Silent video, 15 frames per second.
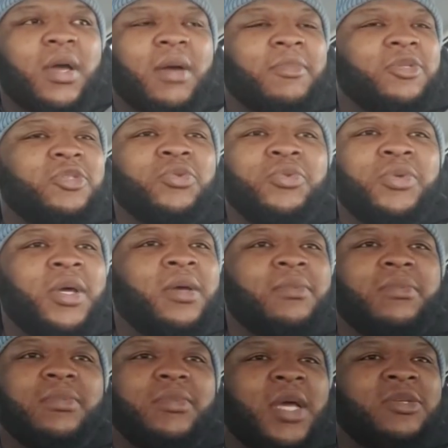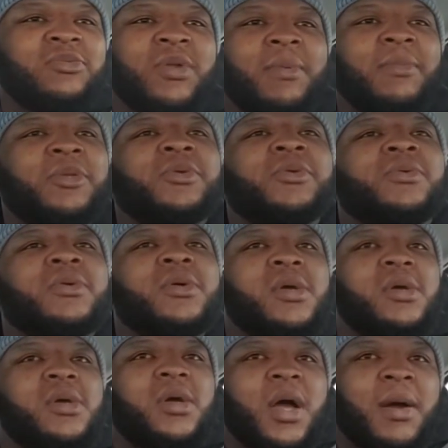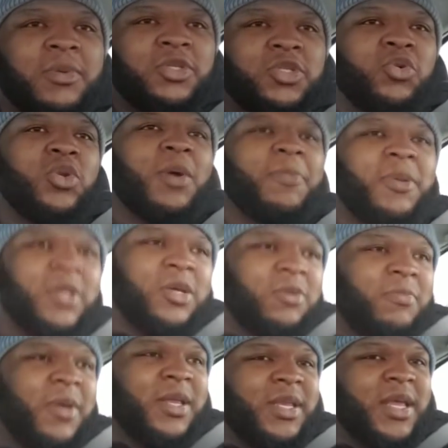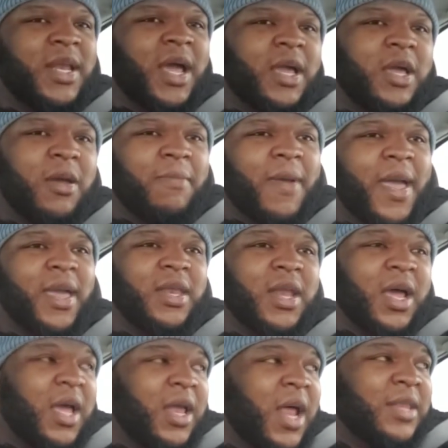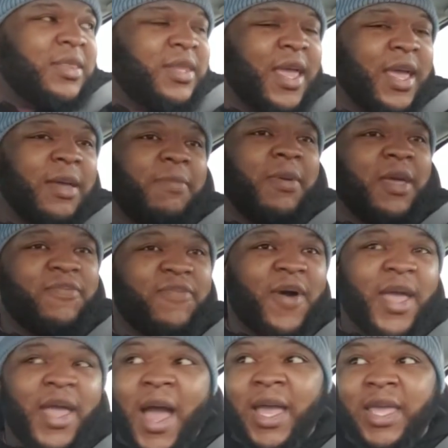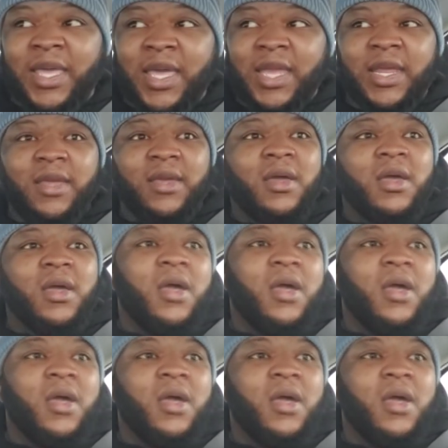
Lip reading: I'm going to tune up. That's what I'm going to do. I'm going to tune up a little bit, then I come back and I'll take a big fight. I get it.